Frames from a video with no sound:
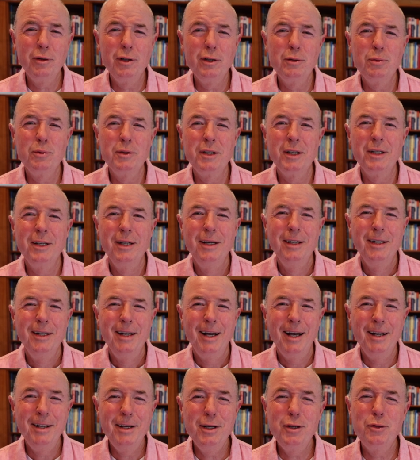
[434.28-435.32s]
this was an
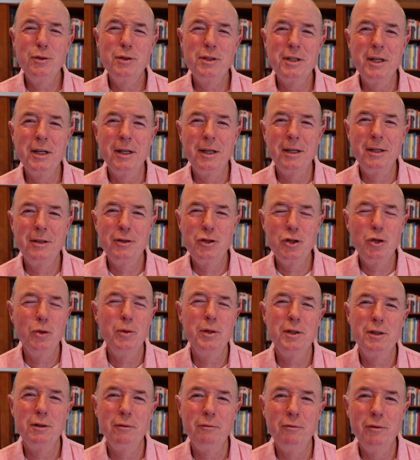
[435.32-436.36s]
interesting
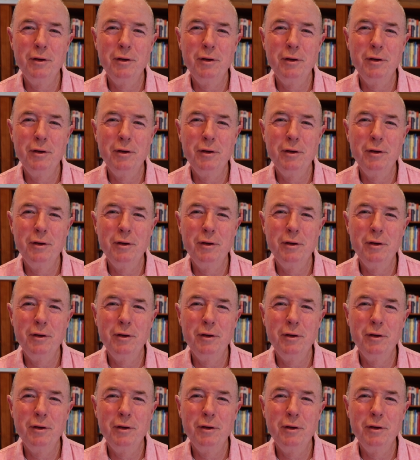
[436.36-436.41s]
choice of